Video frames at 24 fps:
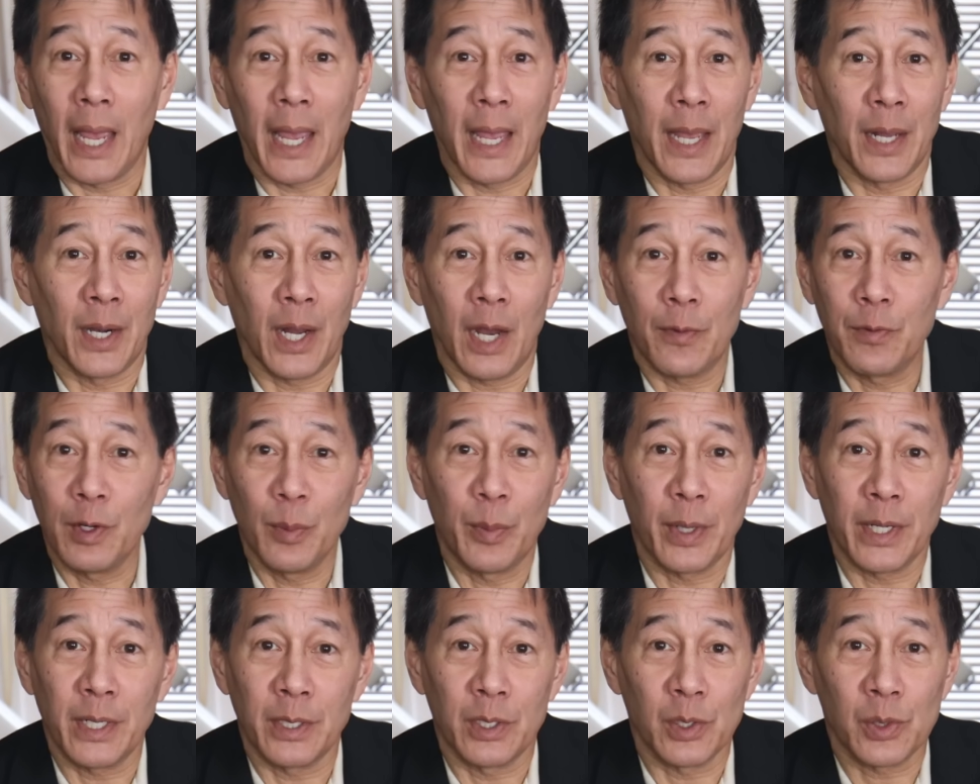and
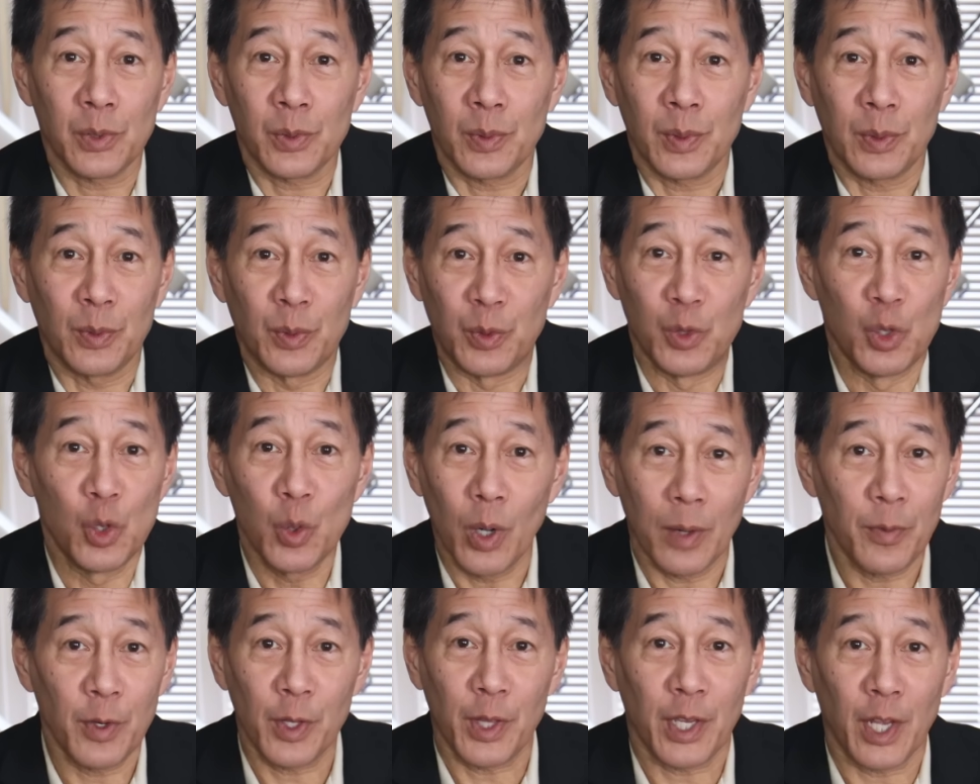everybody just
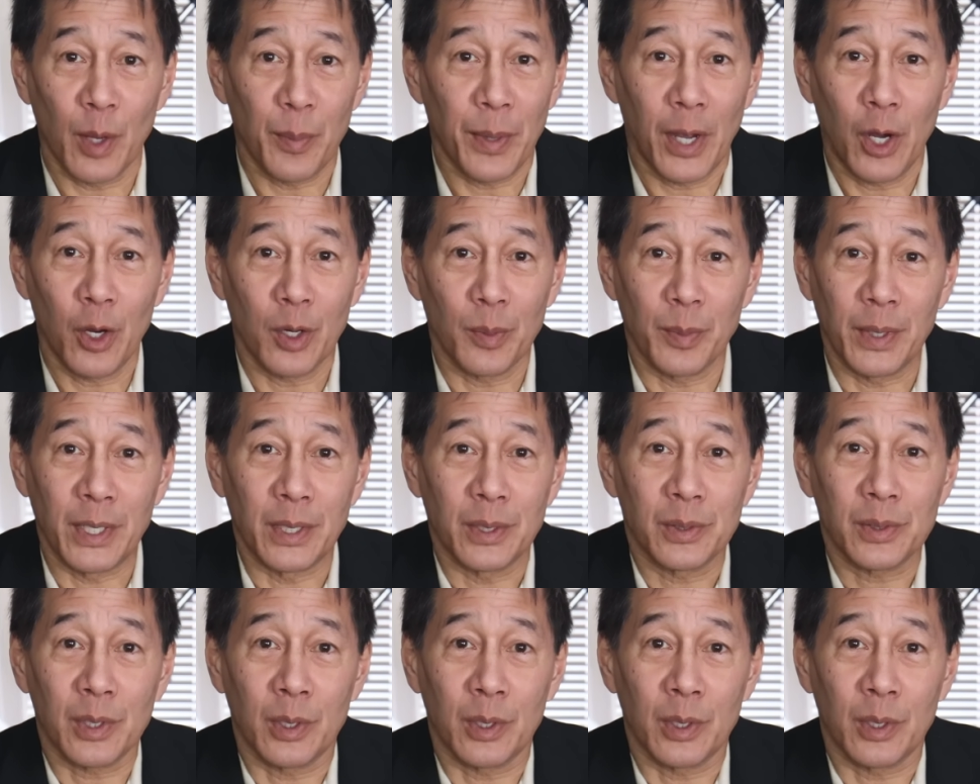knew everything about me.